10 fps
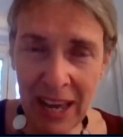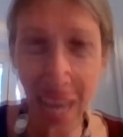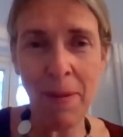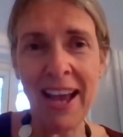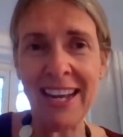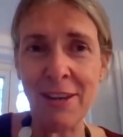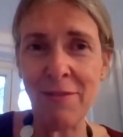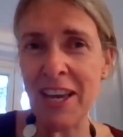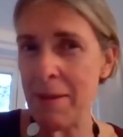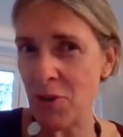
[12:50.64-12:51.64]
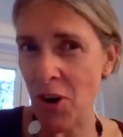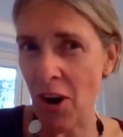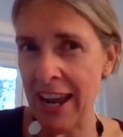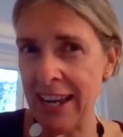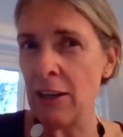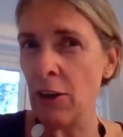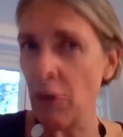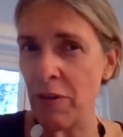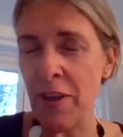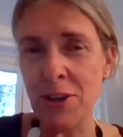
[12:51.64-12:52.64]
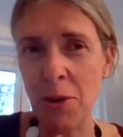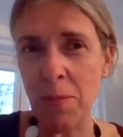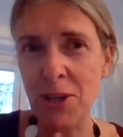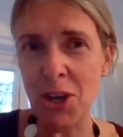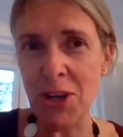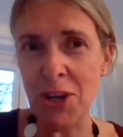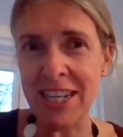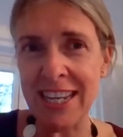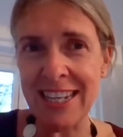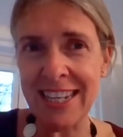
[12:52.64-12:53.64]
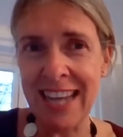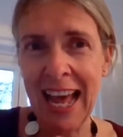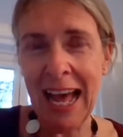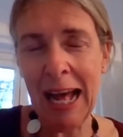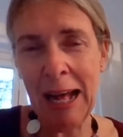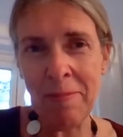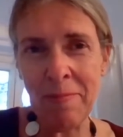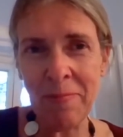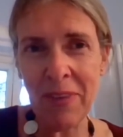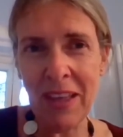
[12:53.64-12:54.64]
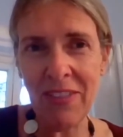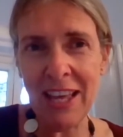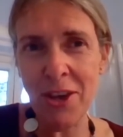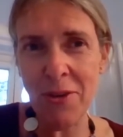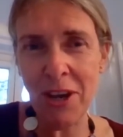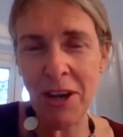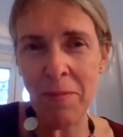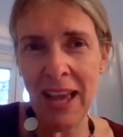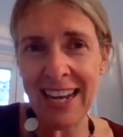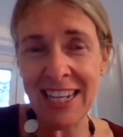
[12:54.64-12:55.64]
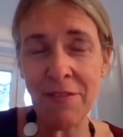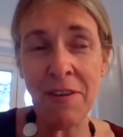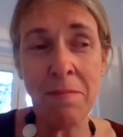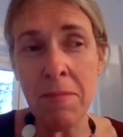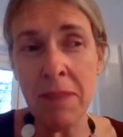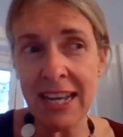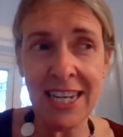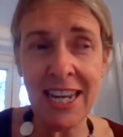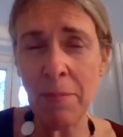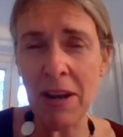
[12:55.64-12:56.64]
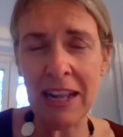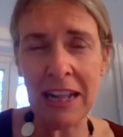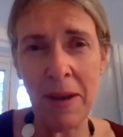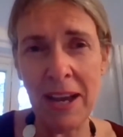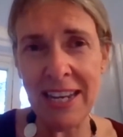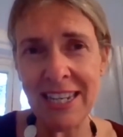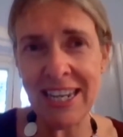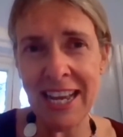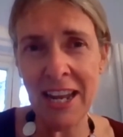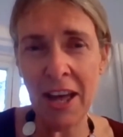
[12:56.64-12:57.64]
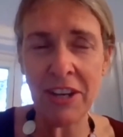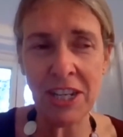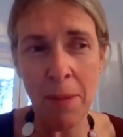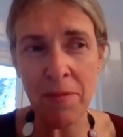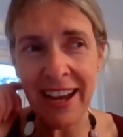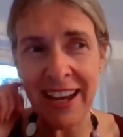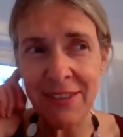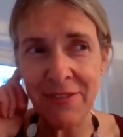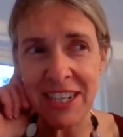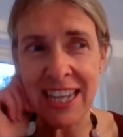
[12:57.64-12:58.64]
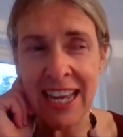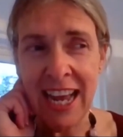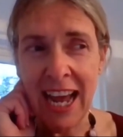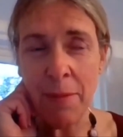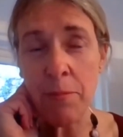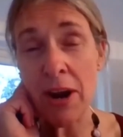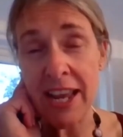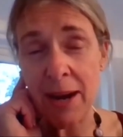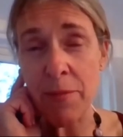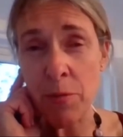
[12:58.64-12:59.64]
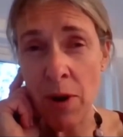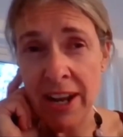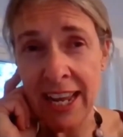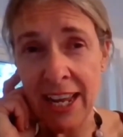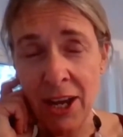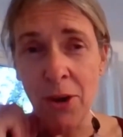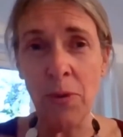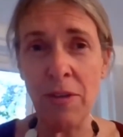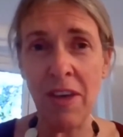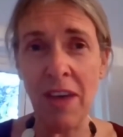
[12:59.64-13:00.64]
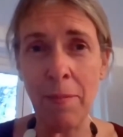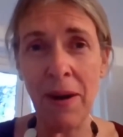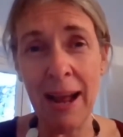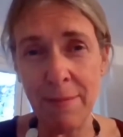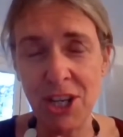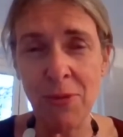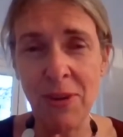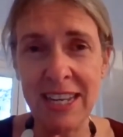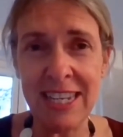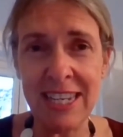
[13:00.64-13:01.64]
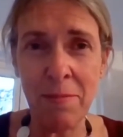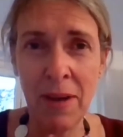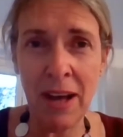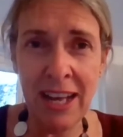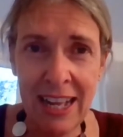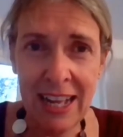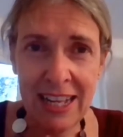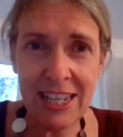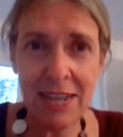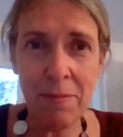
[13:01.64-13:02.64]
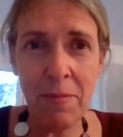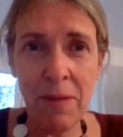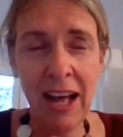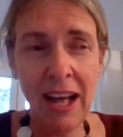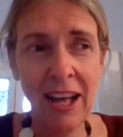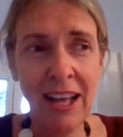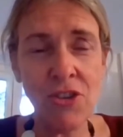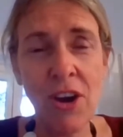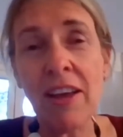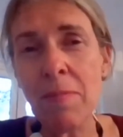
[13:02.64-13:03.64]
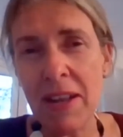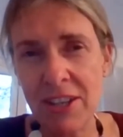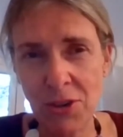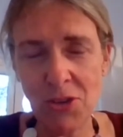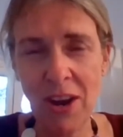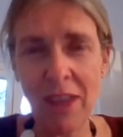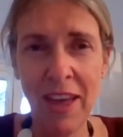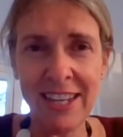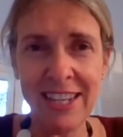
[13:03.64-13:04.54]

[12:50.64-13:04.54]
keep active, keep trying, and look for those opportunities that you can be active and mix it up a little bit. Take another type of activity and break up the running with perhaps doing some muscle strength